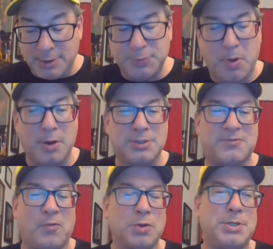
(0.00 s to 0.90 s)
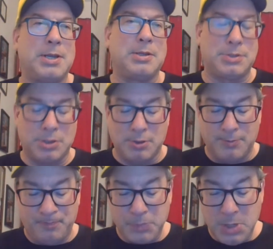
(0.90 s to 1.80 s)
Spartans
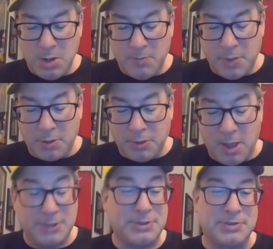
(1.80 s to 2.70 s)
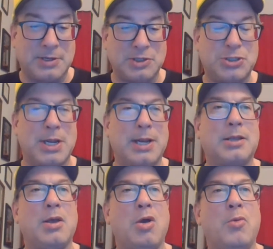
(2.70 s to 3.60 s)
14-2. Both losses to
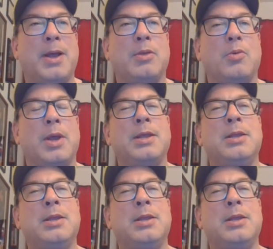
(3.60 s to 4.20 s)
Neshannock. Oh, by the way,